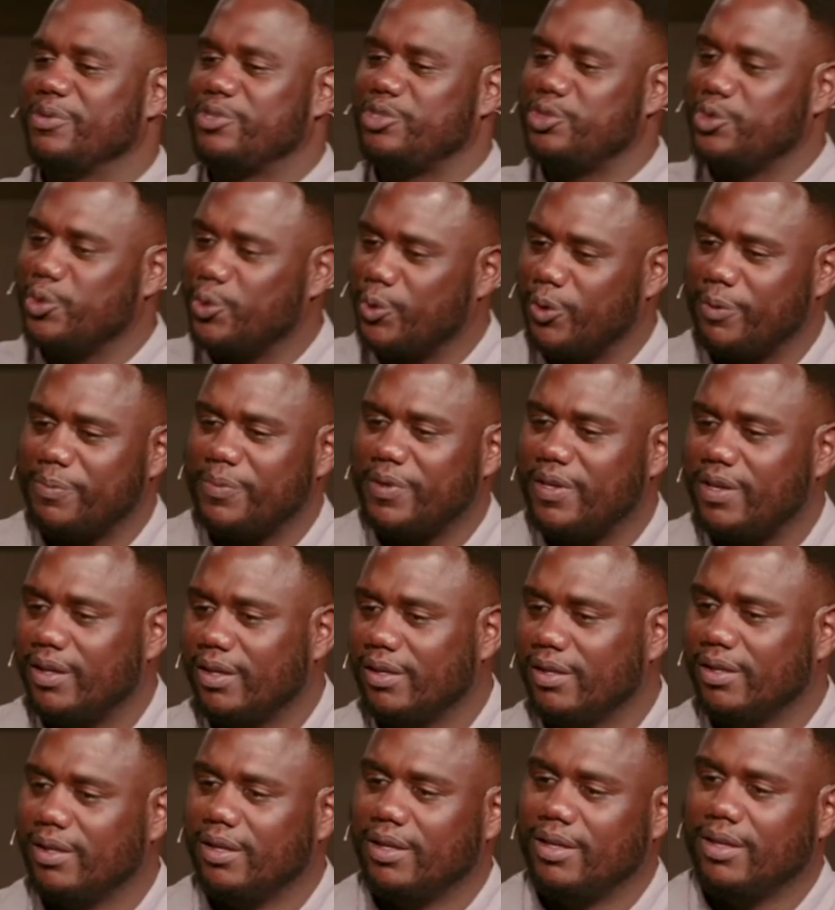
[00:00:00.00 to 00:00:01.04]
restore me.
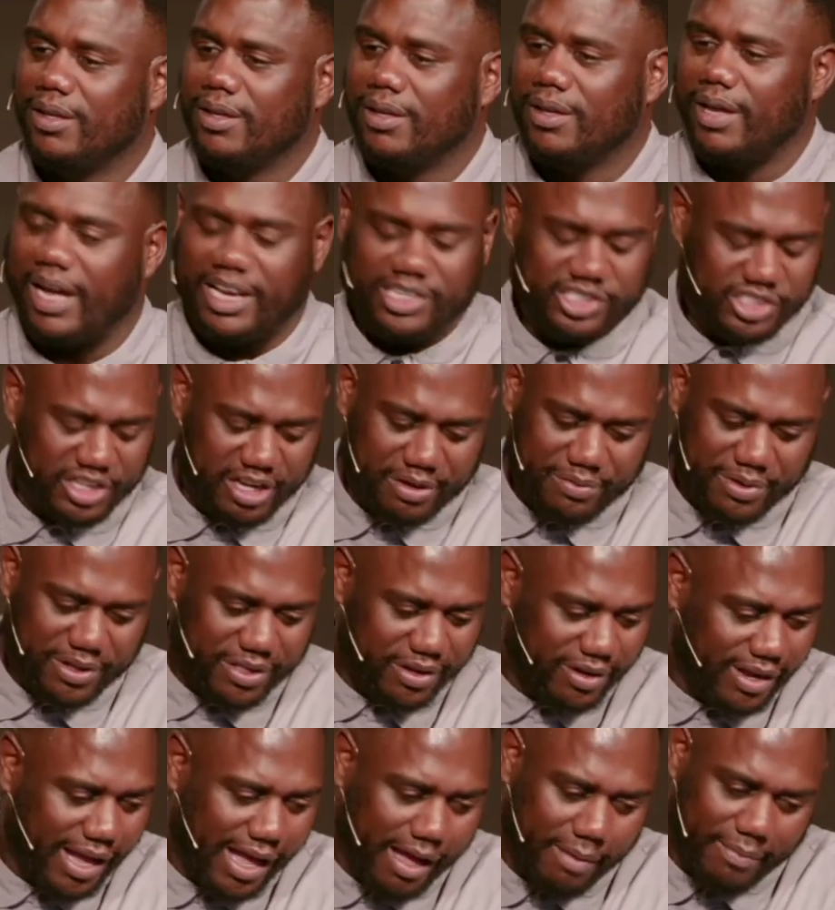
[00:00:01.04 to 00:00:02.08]
I shared with
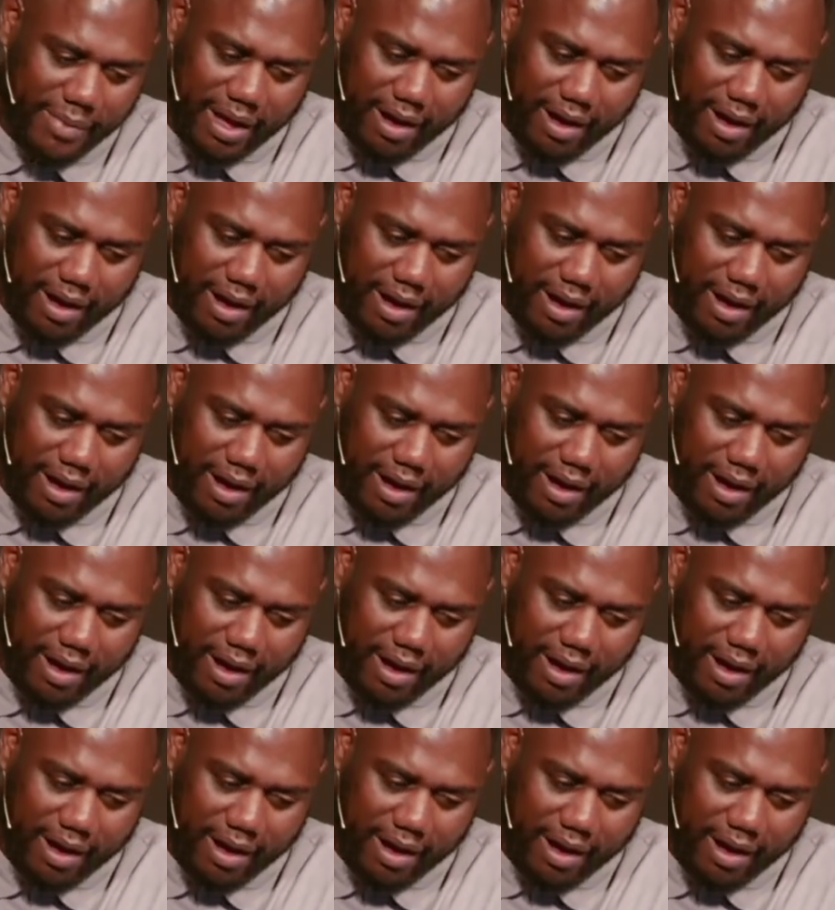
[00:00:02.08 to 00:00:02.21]
her how